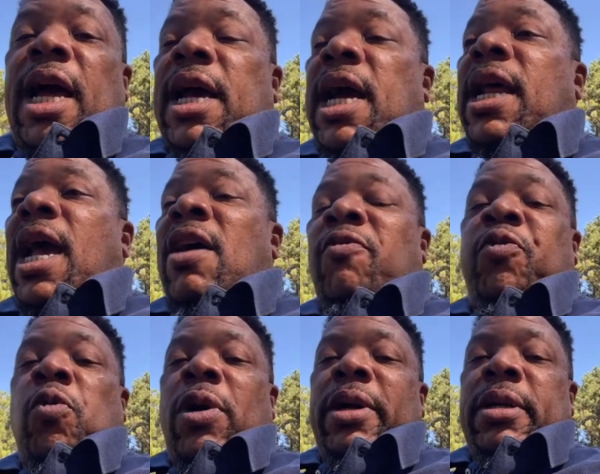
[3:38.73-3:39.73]
I got
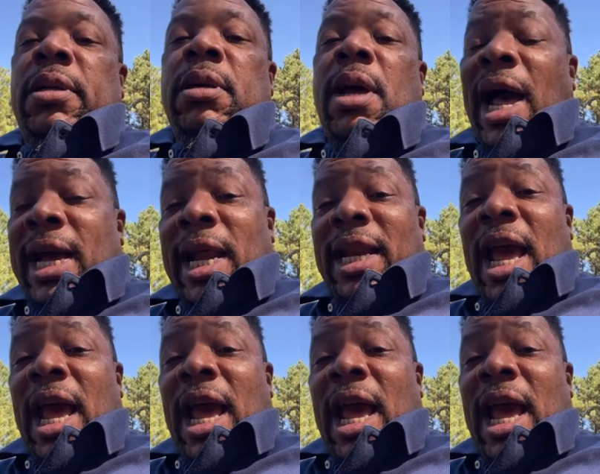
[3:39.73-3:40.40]
F1. I got